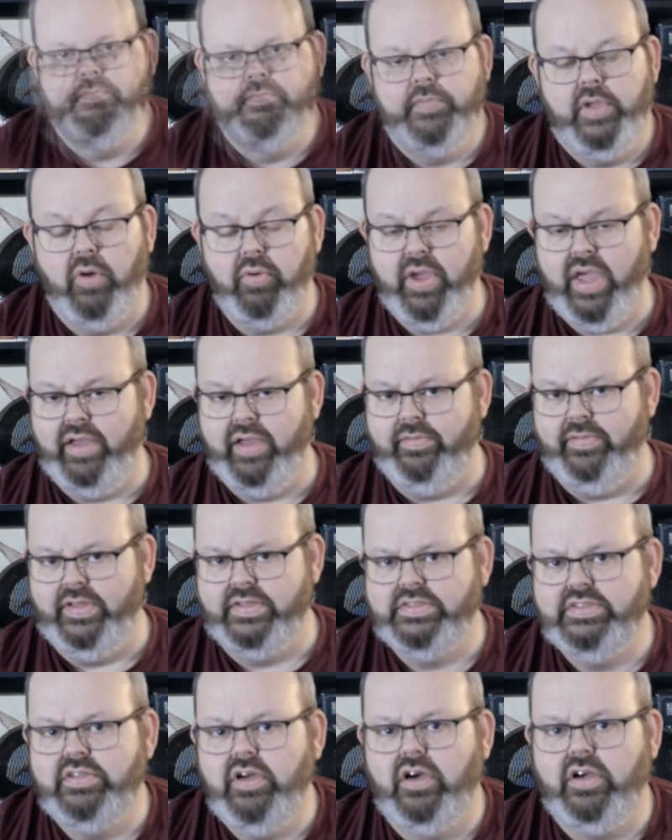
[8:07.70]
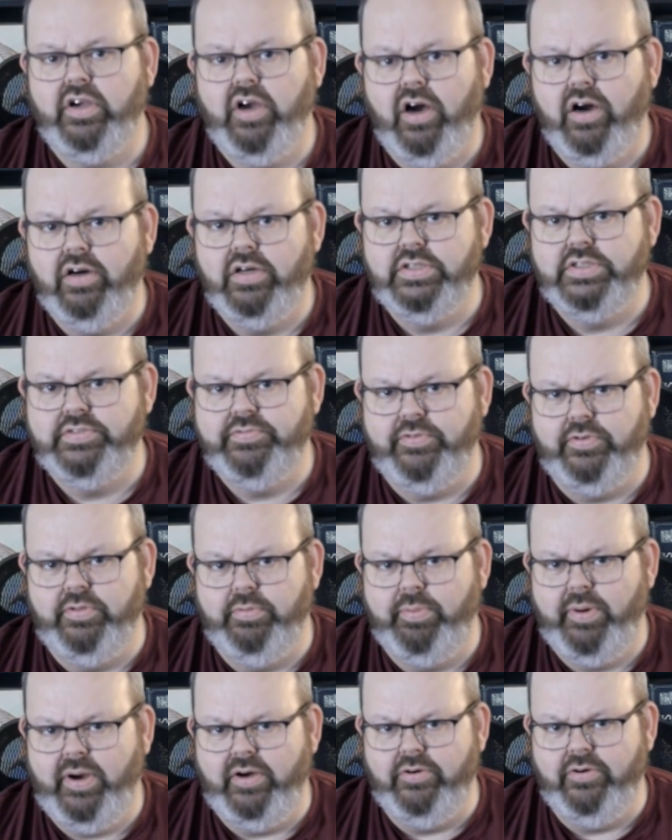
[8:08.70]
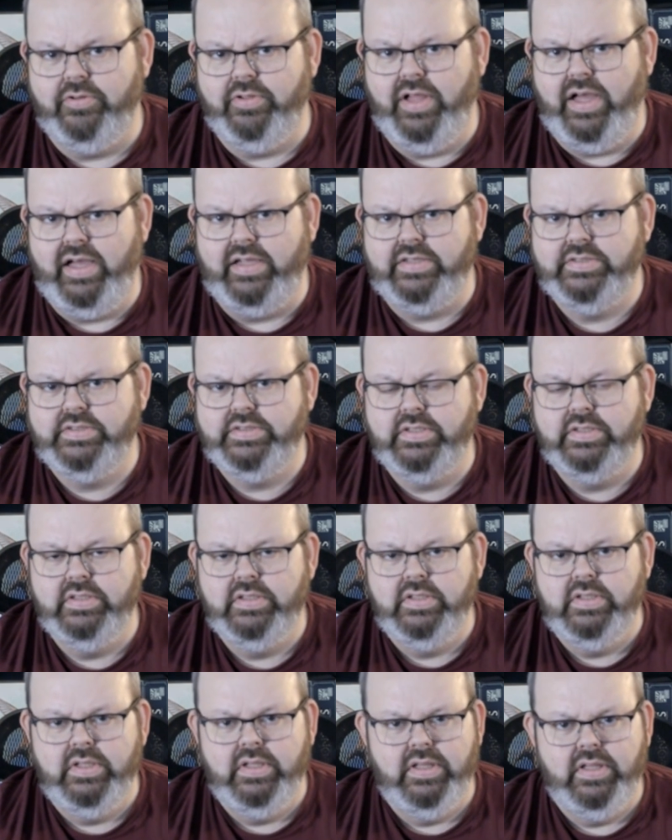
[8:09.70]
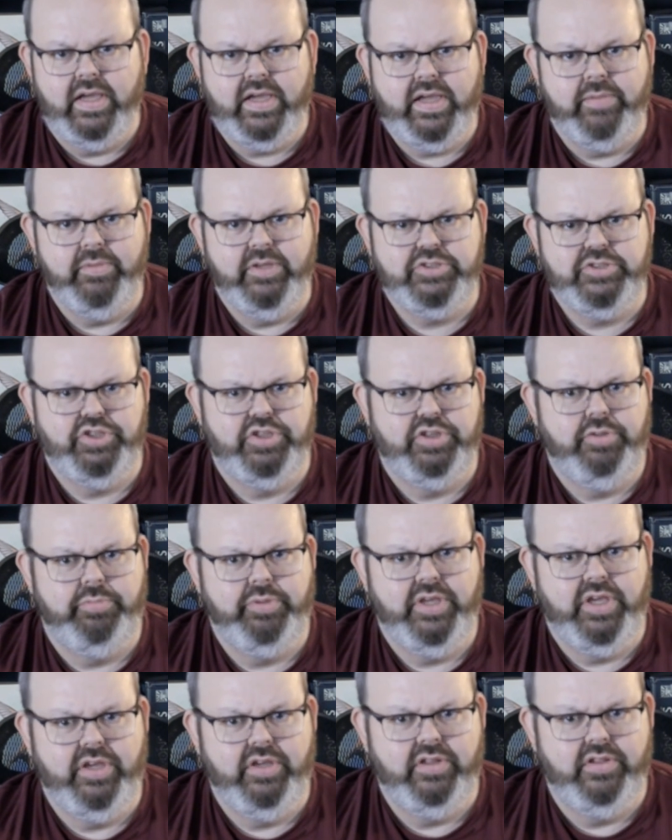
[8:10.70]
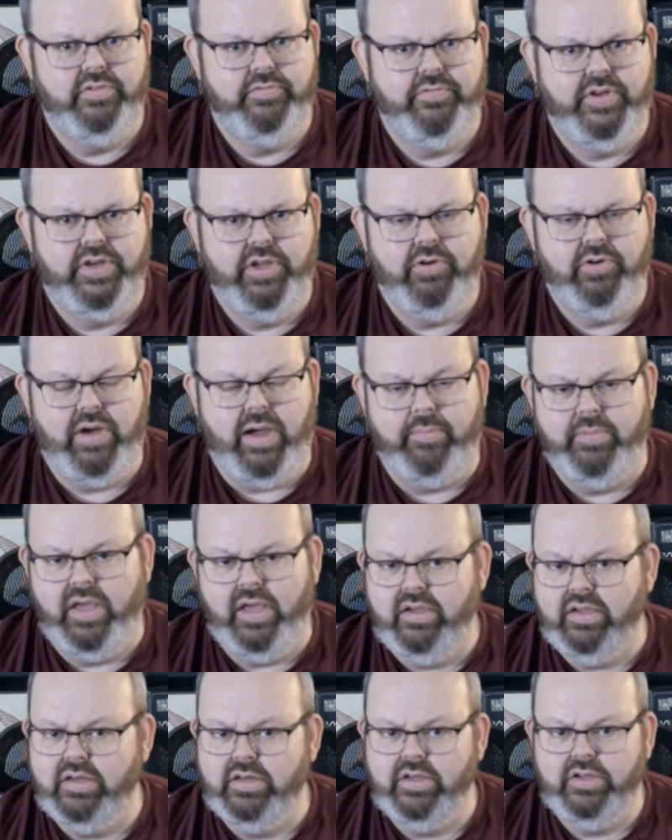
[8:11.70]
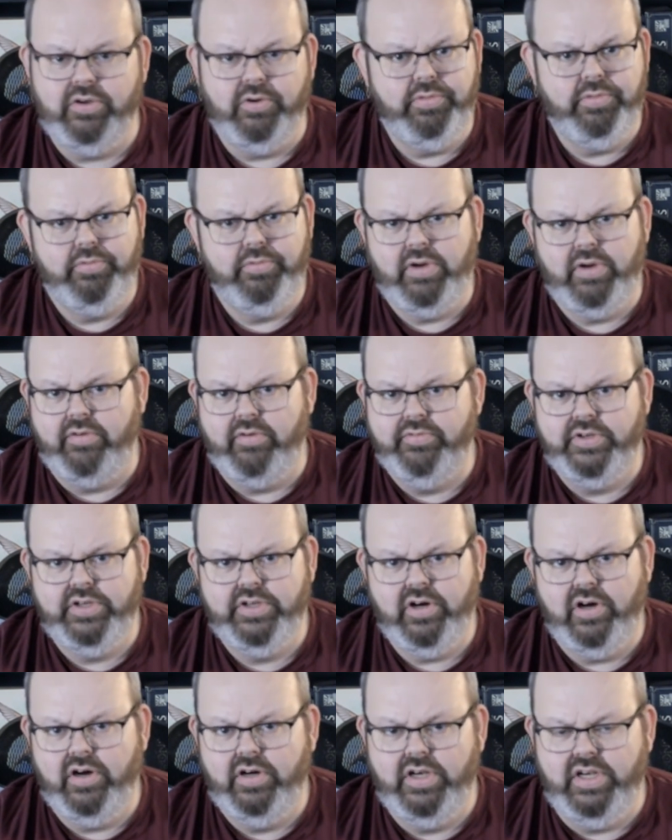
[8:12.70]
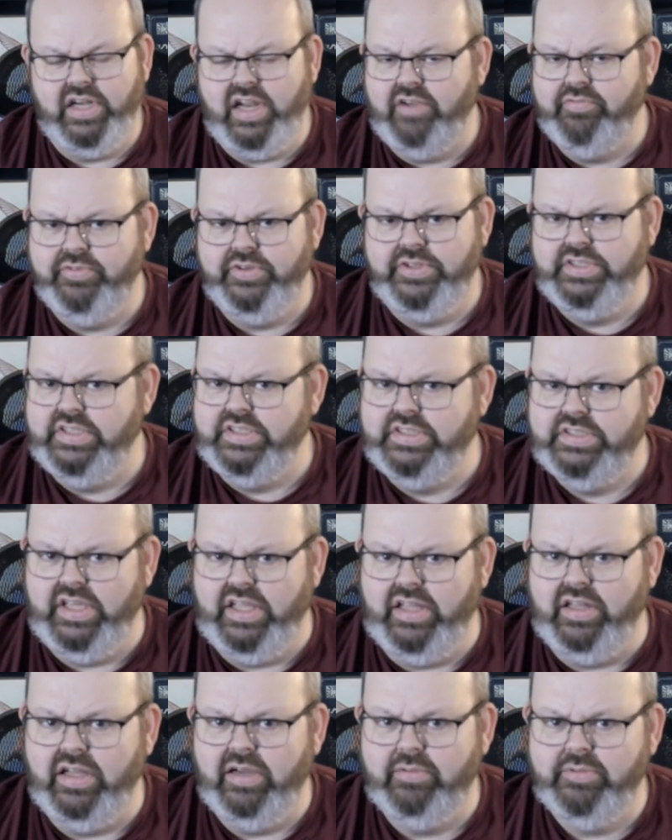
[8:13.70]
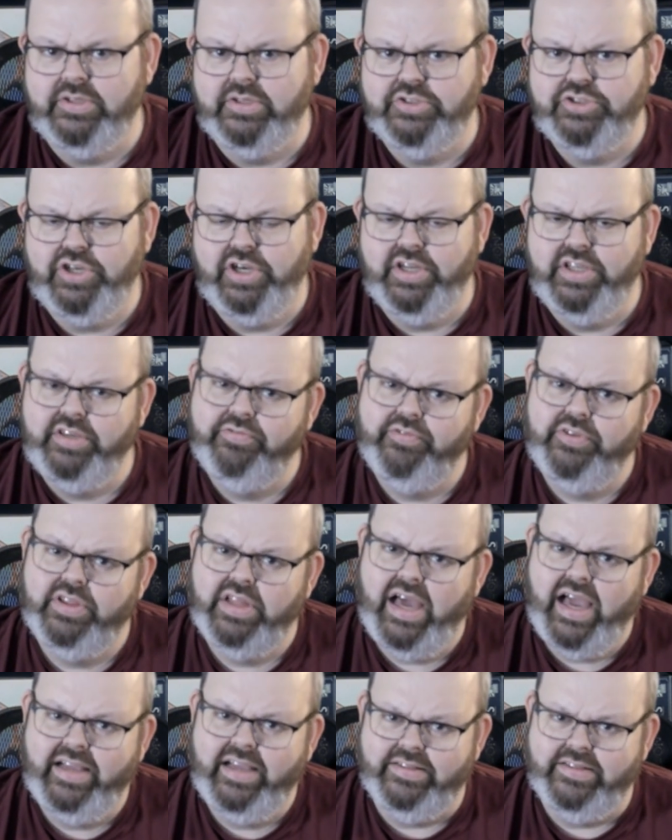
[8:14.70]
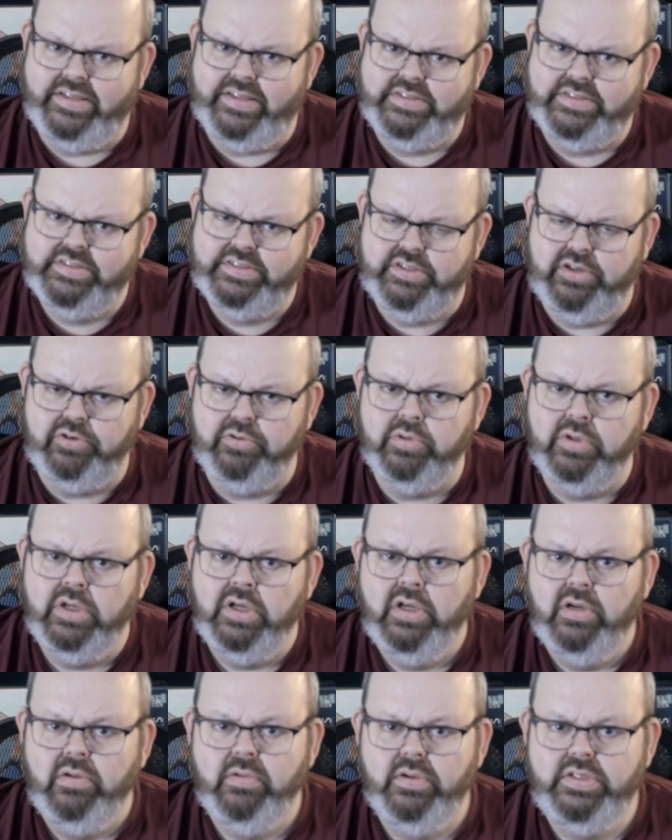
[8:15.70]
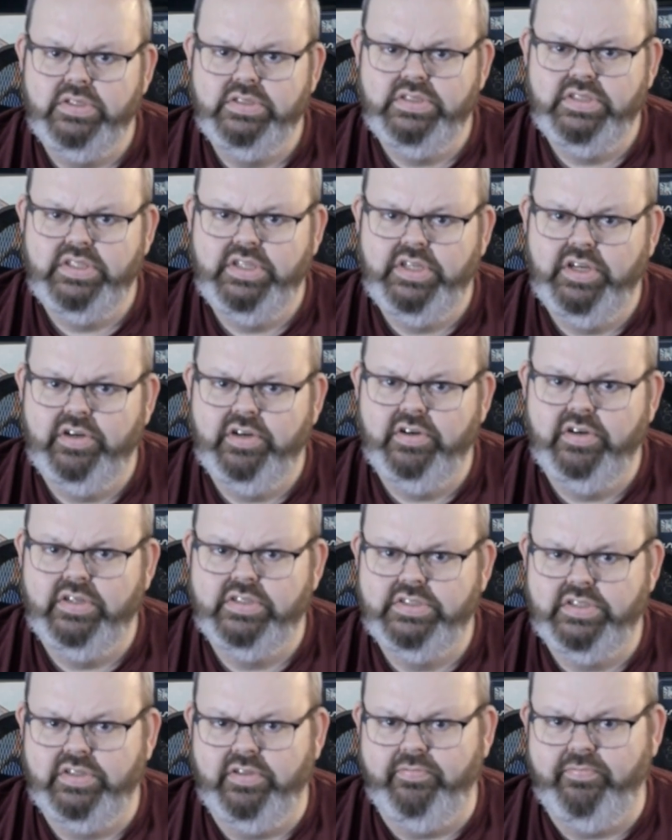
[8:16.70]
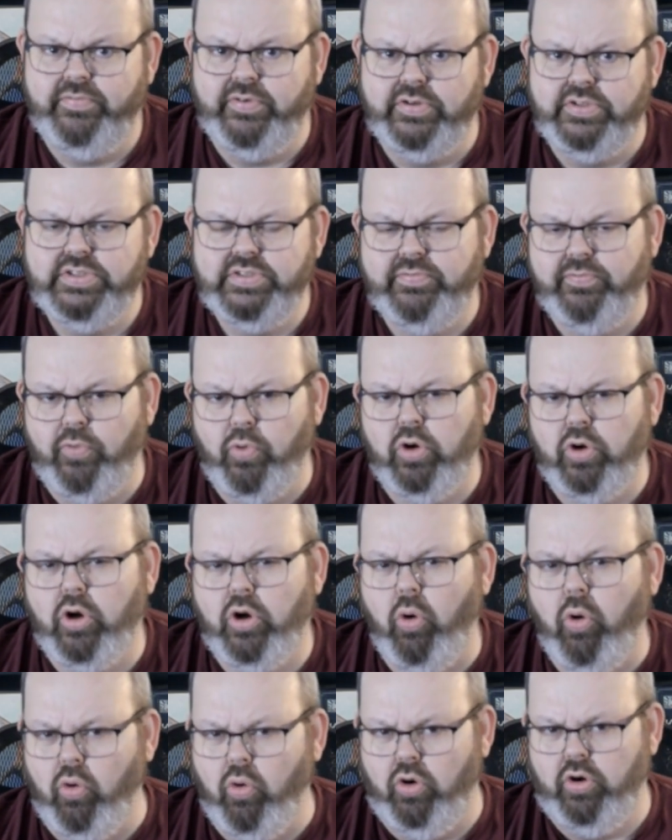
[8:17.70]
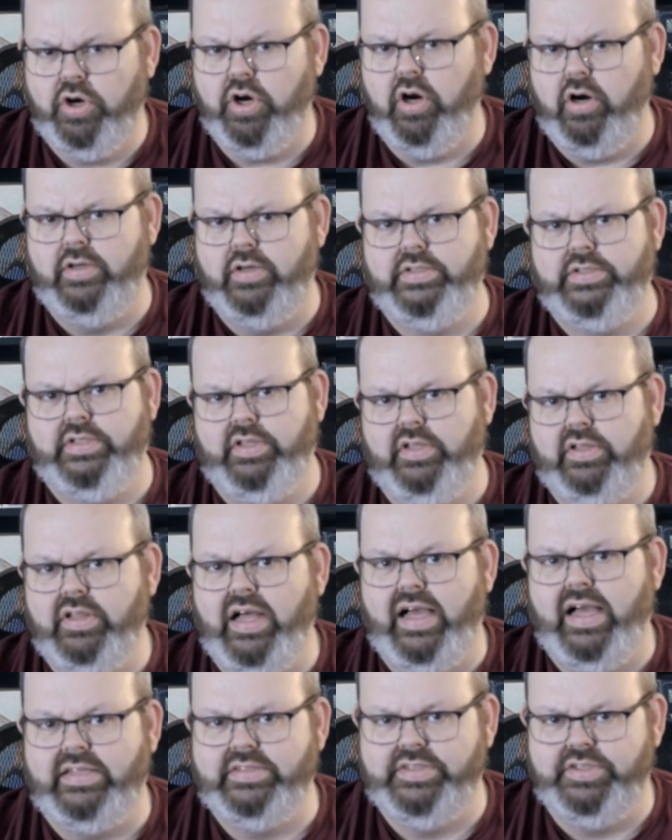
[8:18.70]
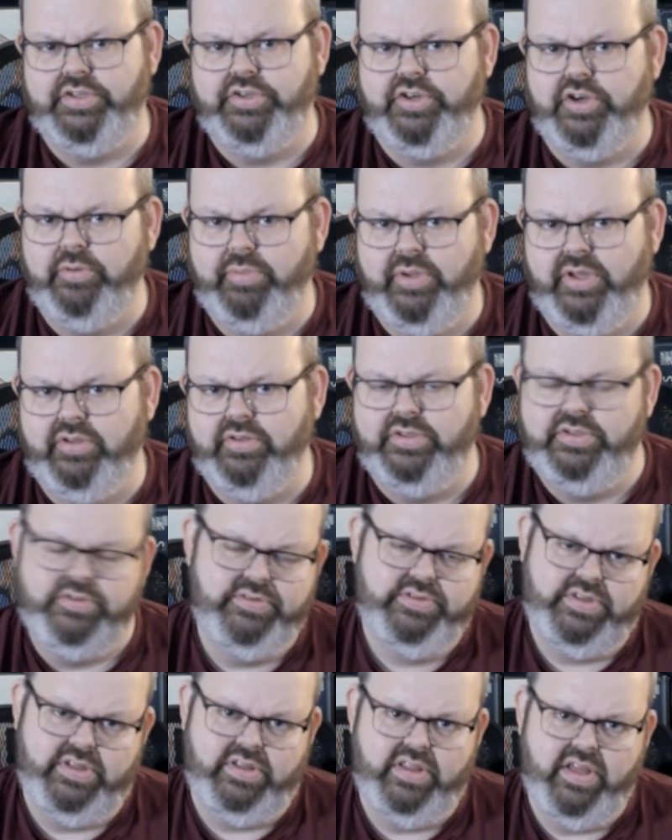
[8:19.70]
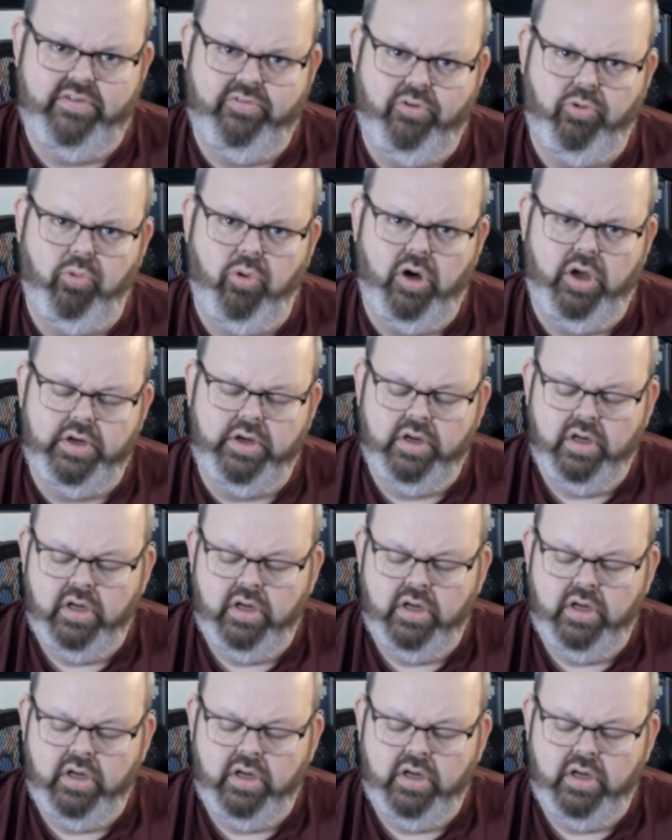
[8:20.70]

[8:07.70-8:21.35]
Okay, let's talk cards for the Pyroclast. Like I mentioned at the beginning of the video, I'm not going to go through every card in every detail. I'm going to try to give you the highlights. So what you see here is the first 4 core cards of the class that you're going to be able to use at level 1.